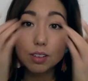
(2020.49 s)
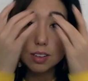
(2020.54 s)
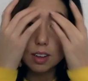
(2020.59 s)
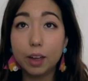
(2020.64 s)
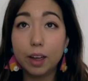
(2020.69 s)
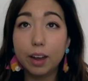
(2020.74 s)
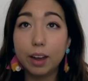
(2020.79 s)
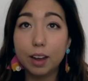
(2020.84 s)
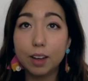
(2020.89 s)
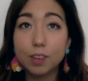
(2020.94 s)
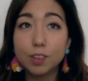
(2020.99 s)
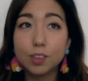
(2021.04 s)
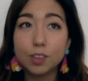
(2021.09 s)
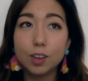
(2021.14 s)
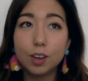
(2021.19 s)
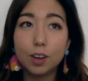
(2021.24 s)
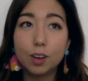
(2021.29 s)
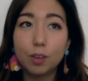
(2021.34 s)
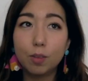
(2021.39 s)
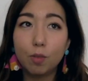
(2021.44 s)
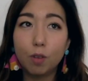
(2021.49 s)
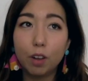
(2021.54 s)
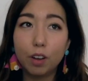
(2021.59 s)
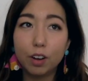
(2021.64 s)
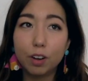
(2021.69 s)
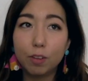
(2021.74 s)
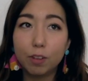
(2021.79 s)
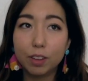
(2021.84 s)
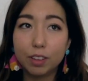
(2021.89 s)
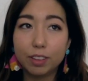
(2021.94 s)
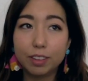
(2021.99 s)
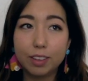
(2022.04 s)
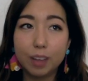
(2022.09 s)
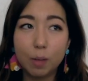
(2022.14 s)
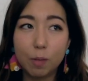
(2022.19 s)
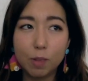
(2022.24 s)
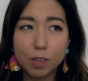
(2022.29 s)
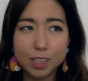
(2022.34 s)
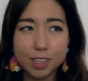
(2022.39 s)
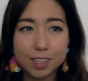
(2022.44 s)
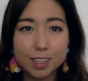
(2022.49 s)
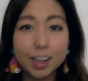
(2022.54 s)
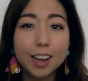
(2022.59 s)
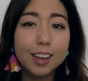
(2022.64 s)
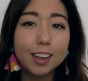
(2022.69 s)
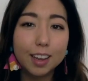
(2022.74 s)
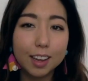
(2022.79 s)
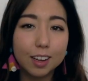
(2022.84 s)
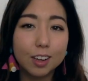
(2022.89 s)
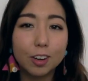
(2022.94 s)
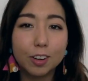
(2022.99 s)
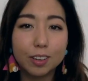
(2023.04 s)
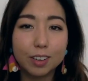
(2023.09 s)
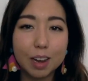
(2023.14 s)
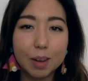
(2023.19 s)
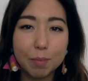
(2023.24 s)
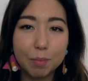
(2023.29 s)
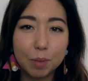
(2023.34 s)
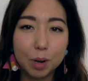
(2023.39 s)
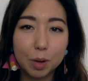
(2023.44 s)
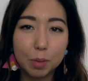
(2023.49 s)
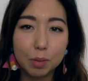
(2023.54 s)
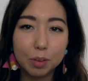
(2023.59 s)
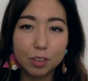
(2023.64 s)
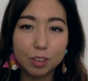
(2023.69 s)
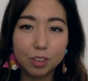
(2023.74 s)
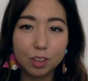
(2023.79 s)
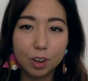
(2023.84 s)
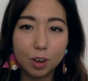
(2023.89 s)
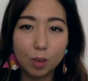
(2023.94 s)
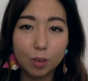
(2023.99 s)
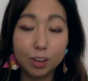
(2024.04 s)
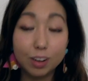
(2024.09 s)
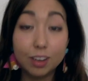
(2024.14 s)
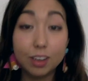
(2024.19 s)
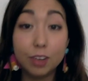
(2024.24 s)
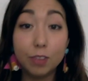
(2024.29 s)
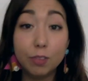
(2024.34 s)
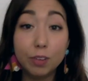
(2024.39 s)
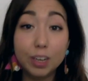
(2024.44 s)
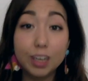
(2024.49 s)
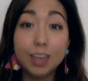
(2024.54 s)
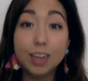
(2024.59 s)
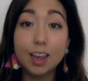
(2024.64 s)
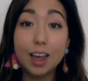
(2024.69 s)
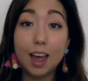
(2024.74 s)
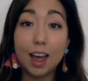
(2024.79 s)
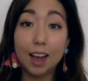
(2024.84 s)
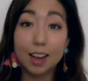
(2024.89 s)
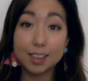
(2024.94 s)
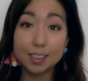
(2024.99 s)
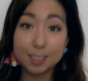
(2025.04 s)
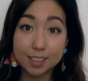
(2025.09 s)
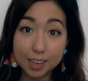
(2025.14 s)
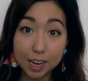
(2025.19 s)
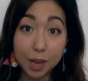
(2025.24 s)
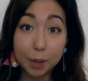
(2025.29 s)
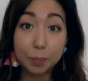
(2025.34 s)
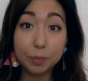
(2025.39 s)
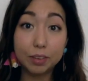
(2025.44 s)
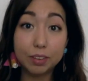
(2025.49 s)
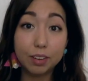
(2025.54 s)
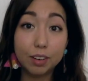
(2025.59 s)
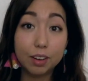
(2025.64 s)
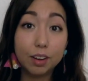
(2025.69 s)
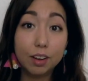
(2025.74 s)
And I also wonder what Tem was thinking during that moment, you know? Did he really accept